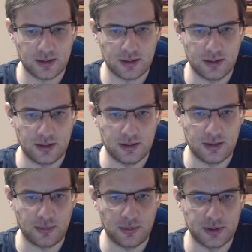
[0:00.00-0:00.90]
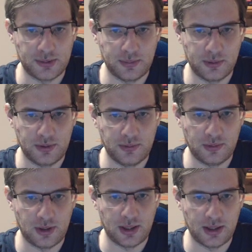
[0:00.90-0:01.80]
The most beautiful
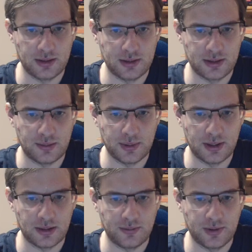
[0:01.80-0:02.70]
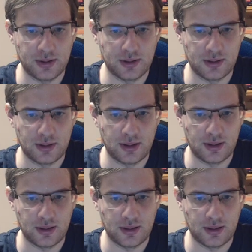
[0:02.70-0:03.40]
line is coming after